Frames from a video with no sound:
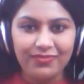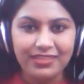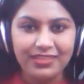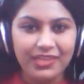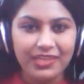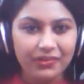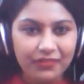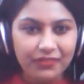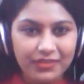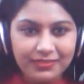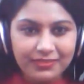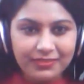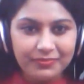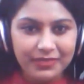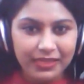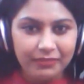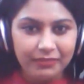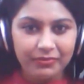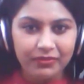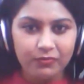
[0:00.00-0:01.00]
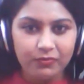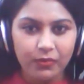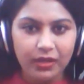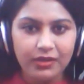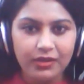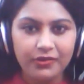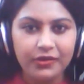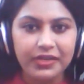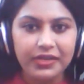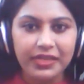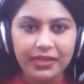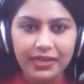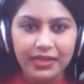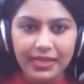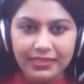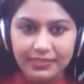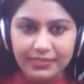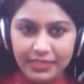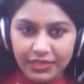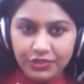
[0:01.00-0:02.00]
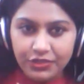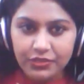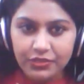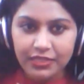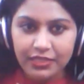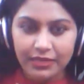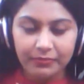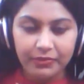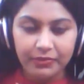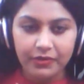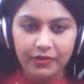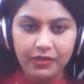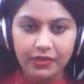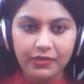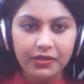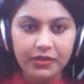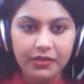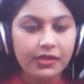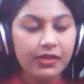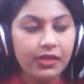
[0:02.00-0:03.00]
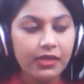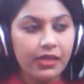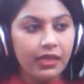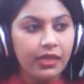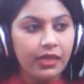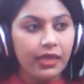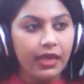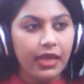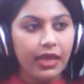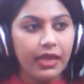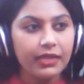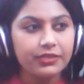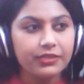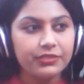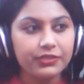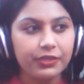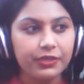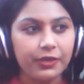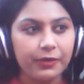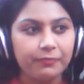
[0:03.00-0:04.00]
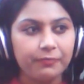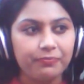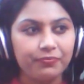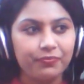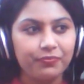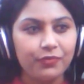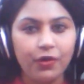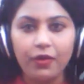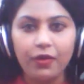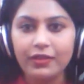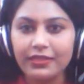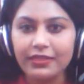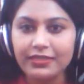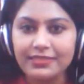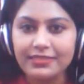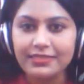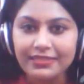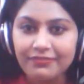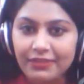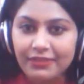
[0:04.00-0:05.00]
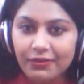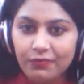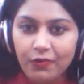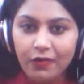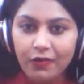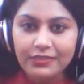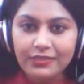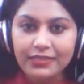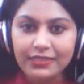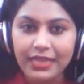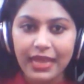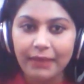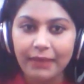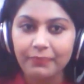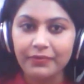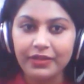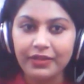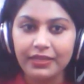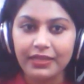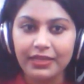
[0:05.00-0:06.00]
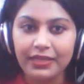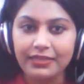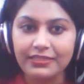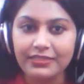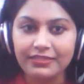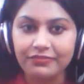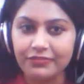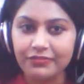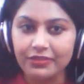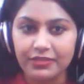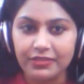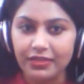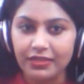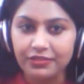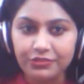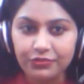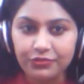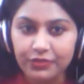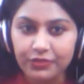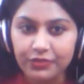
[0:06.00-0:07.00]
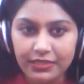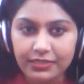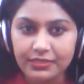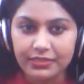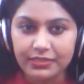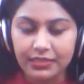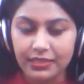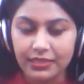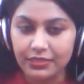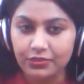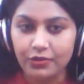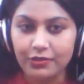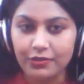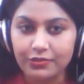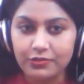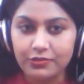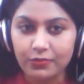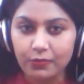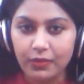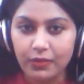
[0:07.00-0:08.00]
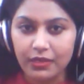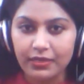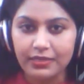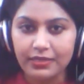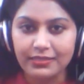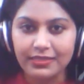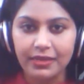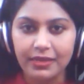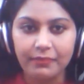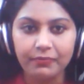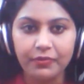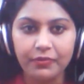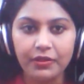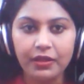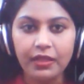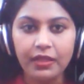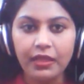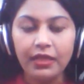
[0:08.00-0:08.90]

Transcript: Terrorism can be one, radicalization can be another, and all these civil wars happening in different countries is also one example.